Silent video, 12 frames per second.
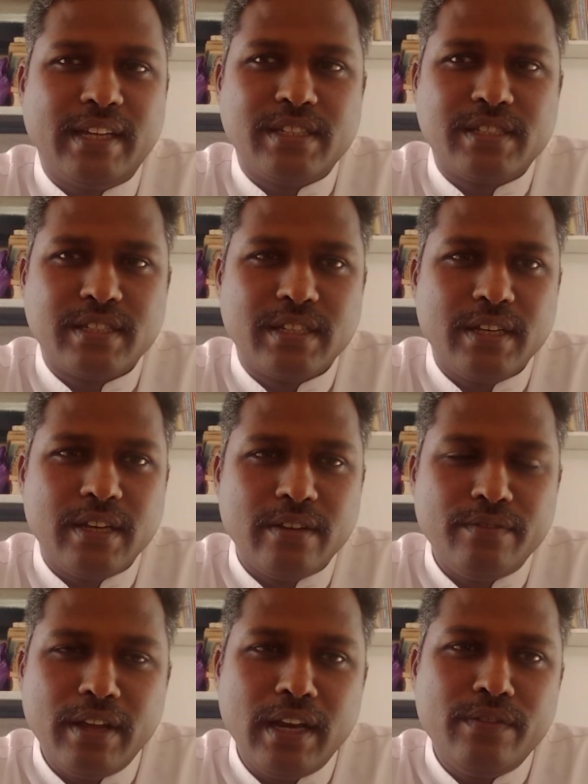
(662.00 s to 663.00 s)
that
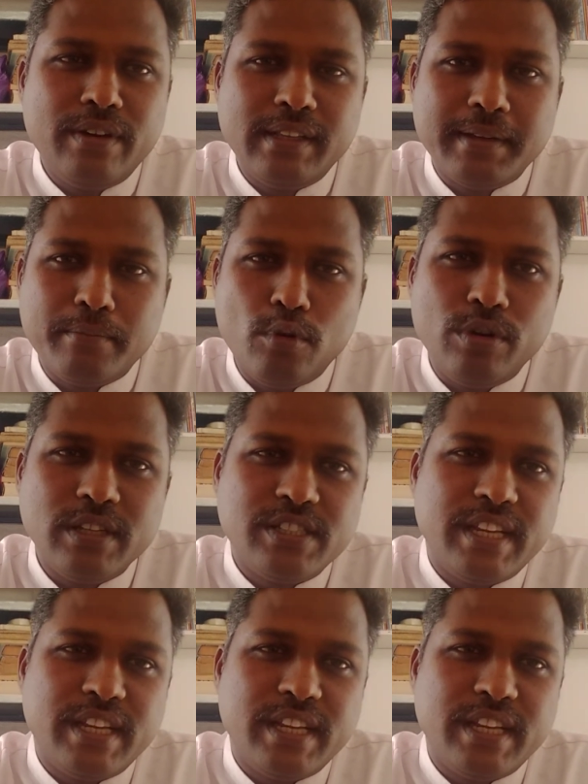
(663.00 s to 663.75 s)
whenever the bone is